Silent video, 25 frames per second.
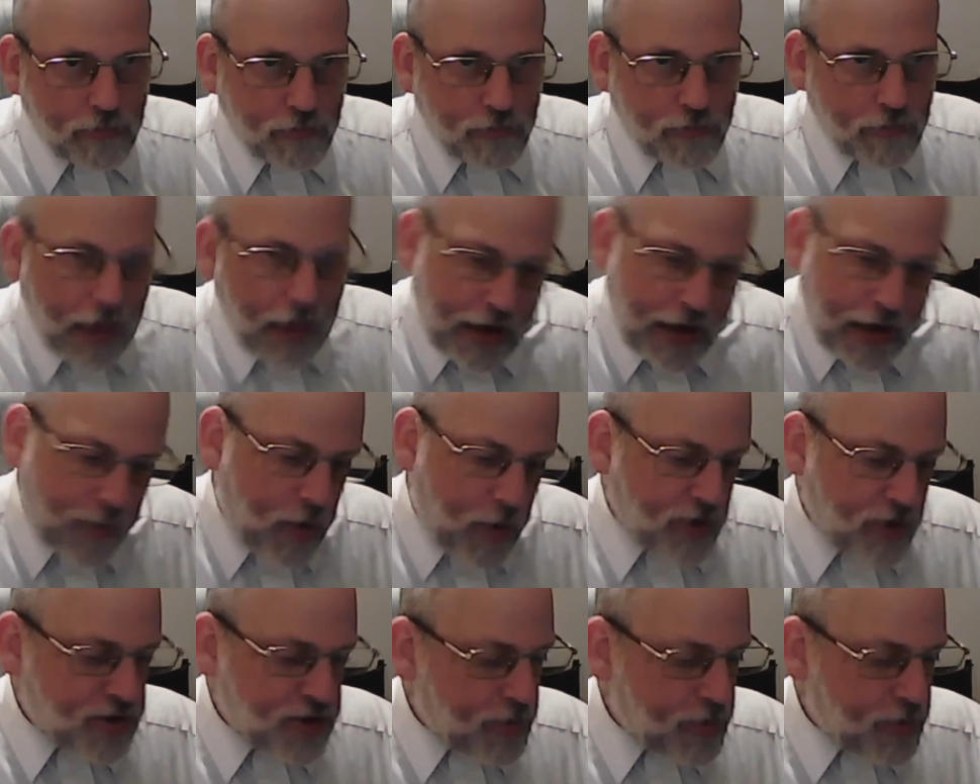How did
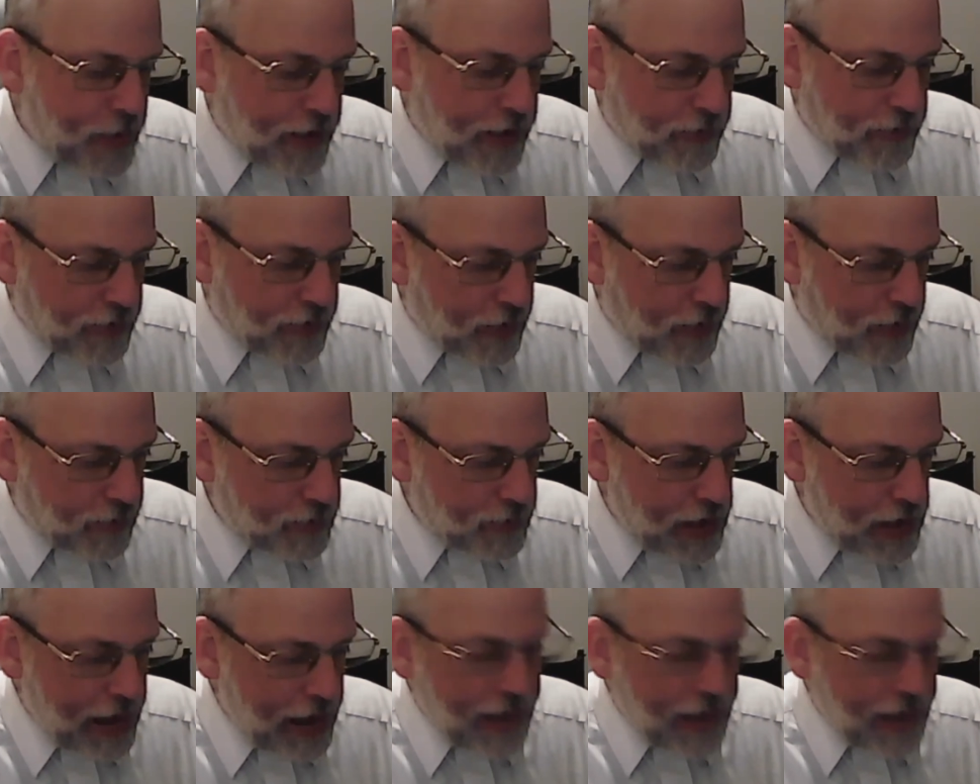Moshe Rabbeinu know?
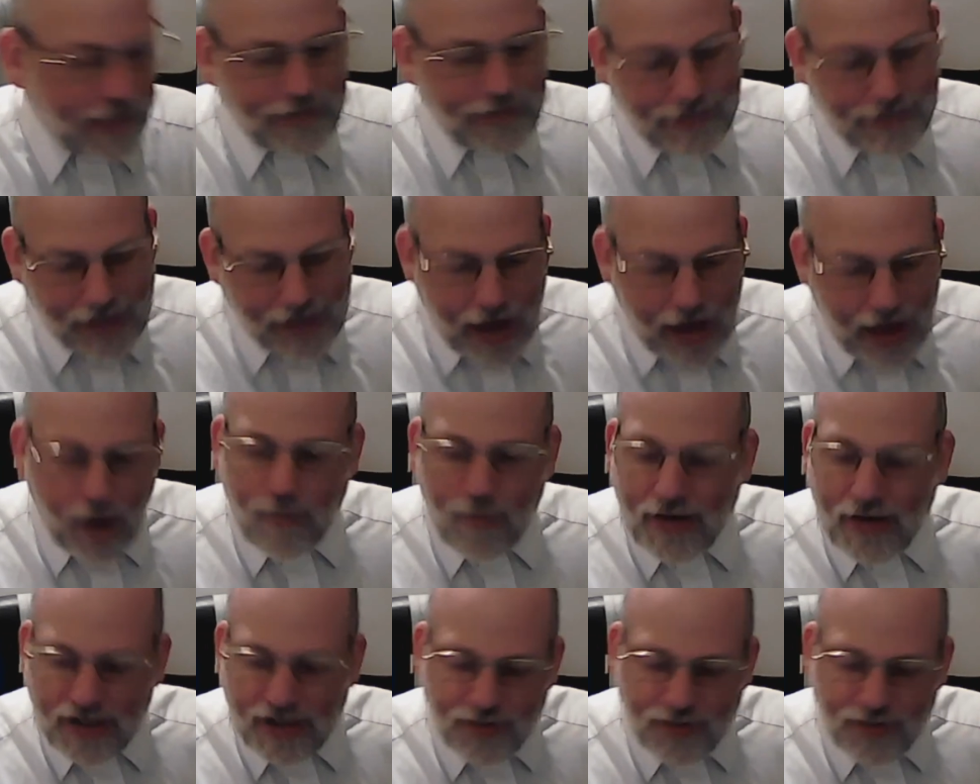How
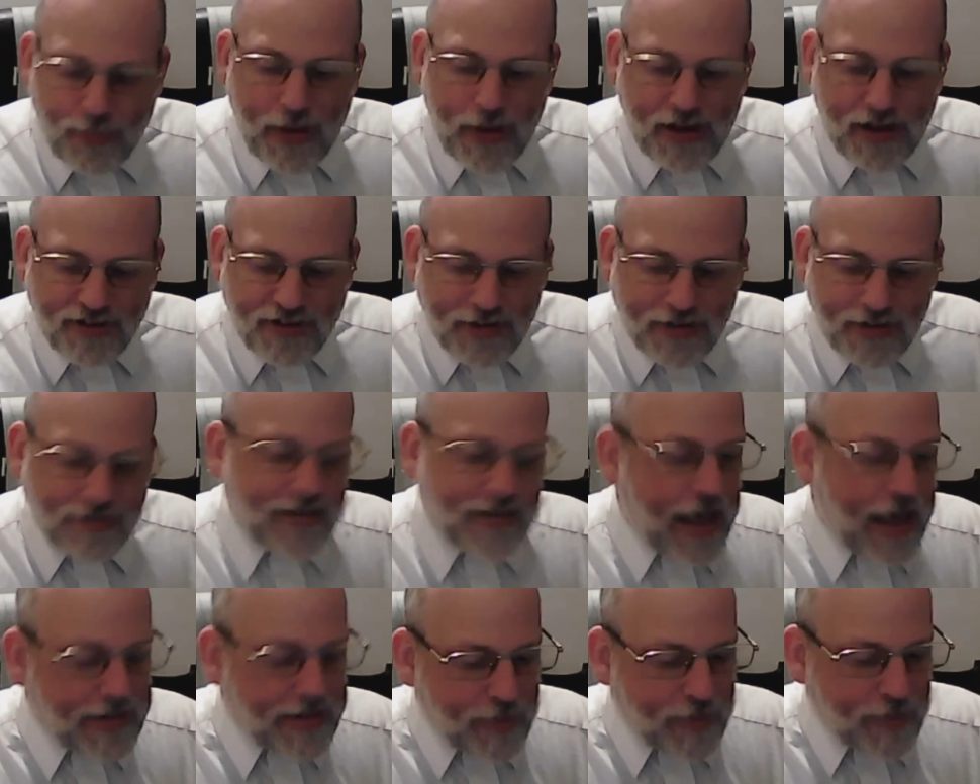many species,
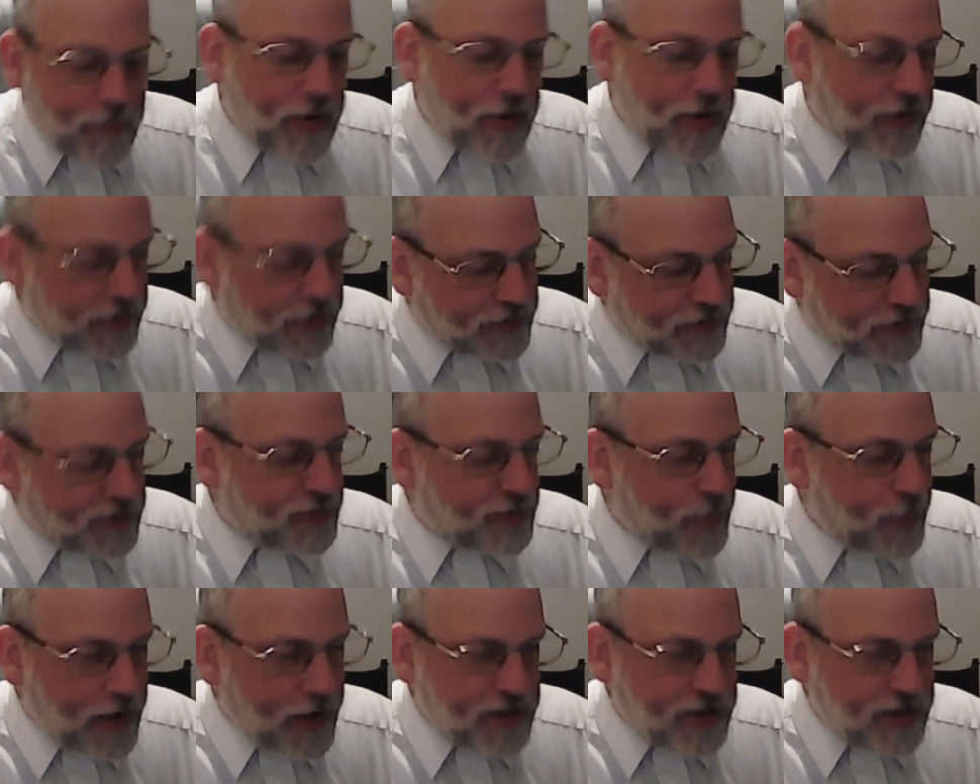tens of millions of
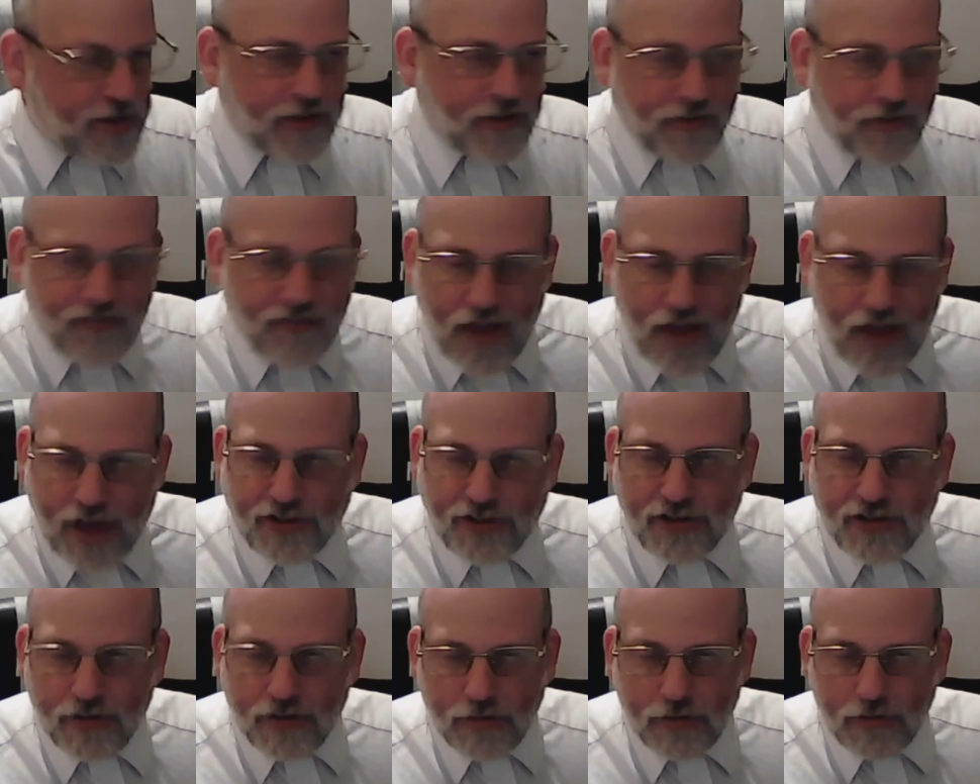species of
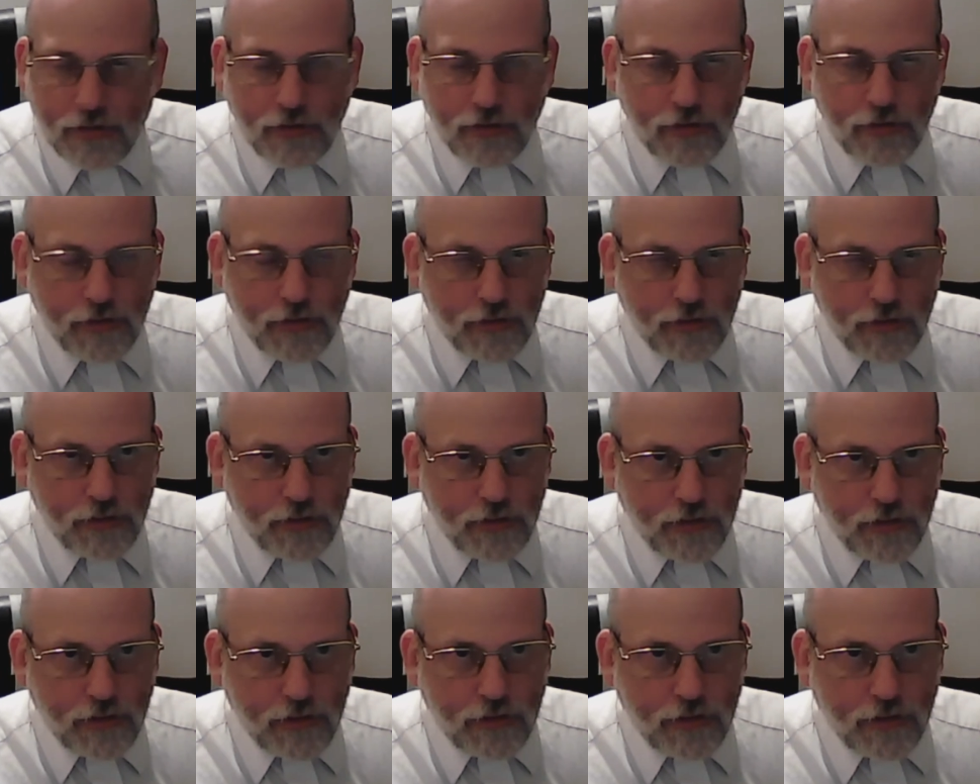fish
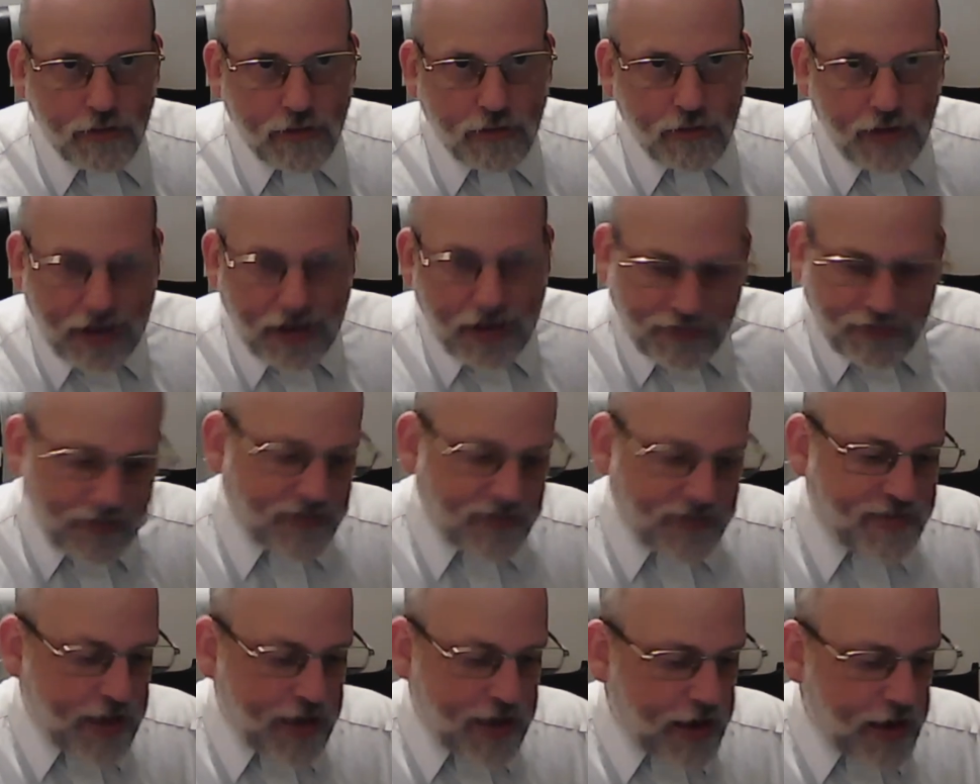in the
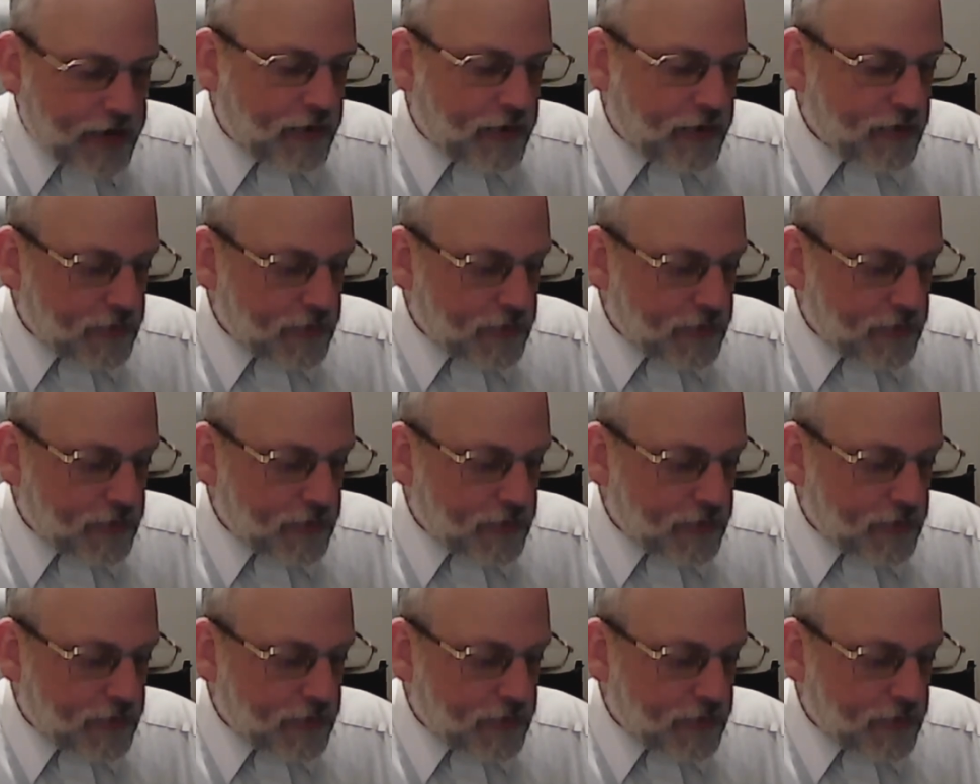sea?